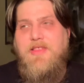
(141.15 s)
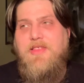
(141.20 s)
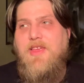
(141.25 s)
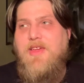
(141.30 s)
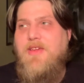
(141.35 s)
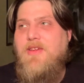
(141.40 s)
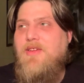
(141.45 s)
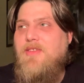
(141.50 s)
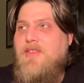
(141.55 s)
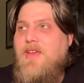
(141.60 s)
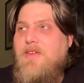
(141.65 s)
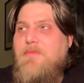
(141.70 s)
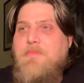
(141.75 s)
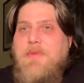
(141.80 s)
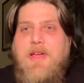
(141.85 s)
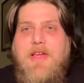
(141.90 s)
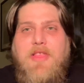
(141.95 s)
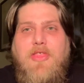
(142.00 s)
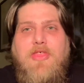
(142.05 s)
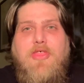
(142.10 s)
They they've
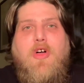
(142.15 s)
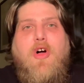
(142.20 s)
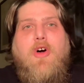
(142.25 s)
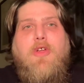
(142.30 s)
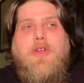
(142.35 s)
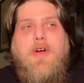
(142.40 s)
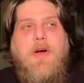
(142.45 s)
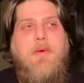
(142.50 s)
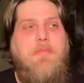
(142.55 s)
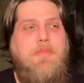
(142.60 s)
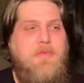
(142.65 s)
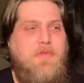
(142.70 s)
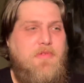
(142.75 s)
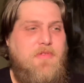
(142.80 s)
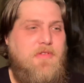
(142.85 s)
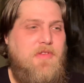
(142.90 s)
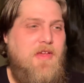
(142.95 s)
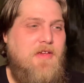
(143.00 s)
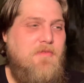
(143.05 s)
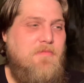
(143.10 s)
been thought up,
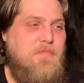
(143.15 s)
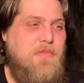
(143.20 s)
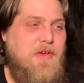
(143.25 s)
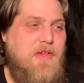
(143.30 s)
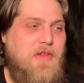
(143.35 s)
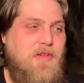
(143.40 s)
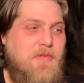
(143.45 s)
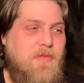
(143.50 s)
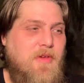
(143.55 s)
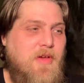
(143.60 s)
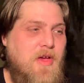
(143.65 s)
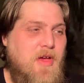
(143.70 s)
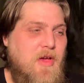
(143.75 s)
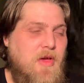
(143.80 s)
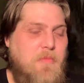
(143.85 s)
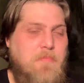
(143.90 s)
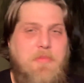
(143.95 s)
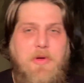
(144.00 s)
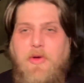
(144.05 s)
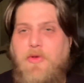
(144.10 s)
they've been
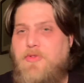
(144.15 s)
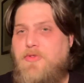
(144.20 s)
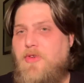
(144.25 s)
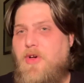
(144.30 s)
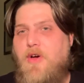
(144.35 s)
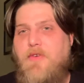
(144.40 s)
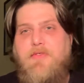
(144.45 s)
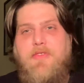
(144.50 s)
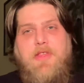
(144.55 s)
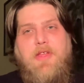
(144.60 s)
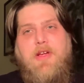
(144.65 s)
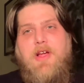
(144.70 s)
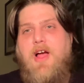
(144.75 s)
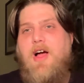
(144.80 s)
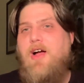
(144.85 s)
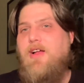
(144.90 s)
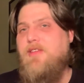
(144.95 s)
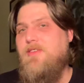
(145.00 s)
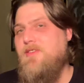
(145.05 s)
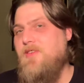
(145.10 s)
built off the
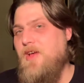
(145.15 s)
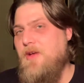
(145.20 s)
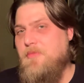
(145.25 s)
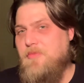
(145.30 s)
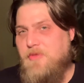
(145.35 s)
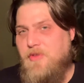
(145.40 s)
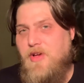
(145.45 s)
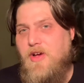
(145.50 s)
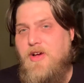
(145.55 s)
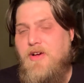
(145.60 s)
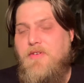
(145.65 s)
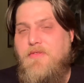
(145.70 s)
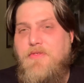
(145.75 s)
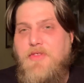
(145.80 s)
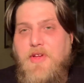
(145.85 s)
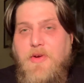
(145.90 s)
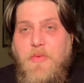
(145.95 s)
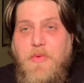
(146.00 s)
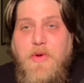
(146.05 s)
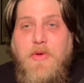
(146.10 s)
concept of
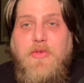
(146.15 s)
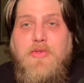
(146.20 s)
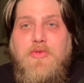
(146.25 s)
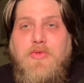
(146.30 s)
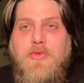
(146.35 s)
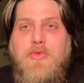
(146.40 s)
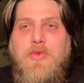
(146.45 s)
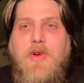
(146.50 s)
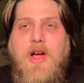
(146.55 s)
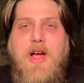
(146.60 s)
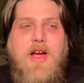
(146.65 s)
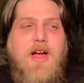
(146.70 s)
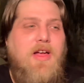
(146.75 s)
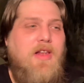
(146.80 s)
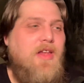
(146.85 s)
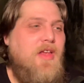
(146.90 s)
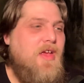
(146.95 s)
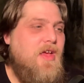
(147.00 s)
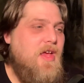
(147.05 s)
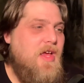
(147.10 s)
the real true God.
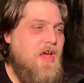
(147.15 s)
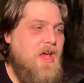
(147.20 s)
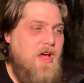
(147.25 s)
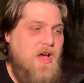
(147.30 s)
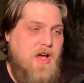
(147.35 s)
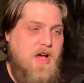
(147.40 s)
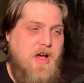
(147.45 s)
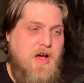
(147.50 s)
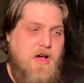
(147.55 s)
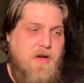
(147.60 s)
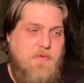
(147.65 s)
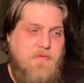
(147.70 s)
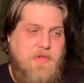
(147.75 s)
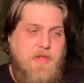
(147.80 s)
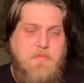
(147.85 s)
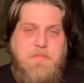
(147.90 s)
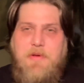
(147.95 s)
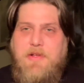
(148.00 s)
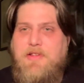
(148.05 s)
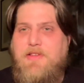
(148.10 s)
Uh,
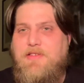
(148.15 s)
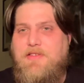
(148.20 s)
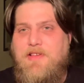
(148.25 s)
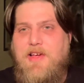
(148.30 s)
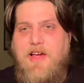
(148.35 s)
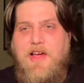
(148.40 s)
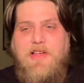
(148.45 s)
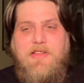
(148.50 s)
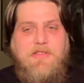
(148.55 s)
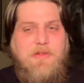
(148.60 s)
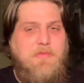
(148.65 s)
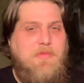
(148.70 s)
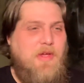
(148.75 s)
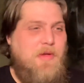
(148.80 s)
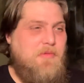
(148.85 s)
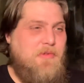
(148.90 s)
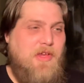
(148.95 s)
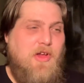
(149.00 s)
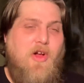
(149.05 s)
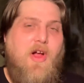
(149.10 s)
they've been designed.
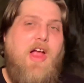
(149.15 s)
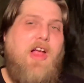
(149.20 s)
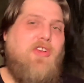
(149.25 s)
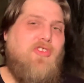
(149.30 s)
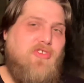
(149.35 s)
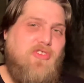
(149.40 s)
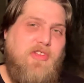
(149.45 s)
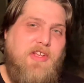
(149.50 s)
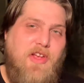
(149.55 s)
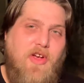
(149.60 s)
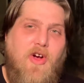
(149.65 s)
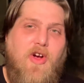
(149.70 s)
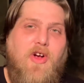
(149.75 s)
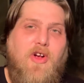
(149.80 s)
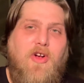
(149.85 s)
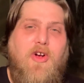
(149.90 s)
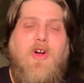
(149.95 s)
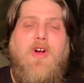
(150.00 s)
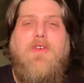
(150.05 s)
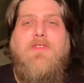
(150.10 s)
Sometimes they are actually are
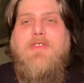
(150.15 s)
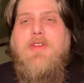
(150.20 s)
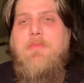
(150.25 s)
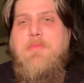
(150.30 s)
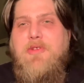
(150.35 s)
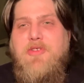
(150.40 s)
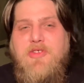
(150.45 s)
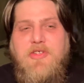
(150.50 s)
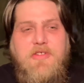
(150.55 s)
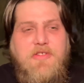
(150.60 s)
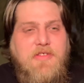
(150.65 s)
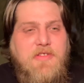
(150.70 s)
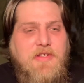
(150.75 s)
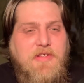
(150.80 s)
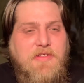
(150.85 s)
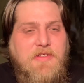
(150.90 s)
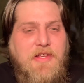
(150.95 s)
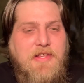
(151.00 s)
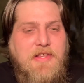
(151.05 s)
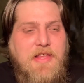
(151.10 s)
carved images and
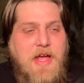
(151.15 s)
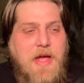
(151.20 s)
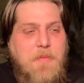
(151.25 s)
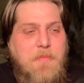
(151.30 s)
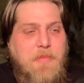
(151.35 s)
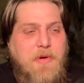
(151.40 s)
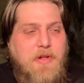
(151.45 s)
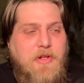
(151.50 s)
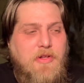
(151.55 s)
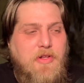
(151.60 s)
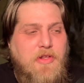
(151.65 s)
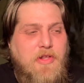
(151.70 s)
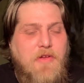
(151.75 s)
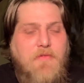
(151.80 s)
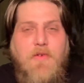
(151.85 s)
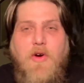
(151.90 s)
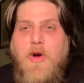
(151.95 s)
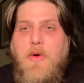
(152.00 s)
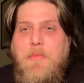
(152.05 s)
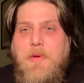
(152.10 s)
things like that, but they've
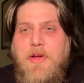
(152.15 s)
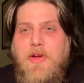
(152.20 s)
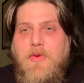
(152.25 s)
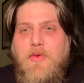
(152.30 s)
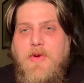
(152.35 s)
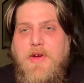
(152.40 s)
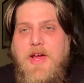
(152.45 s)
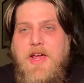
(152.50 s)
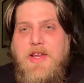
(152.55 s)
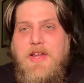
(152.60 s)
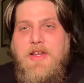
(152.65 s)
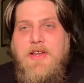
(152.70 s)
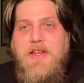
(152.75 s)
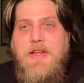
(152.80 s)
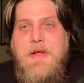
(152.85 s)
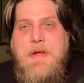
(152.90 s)
all been created.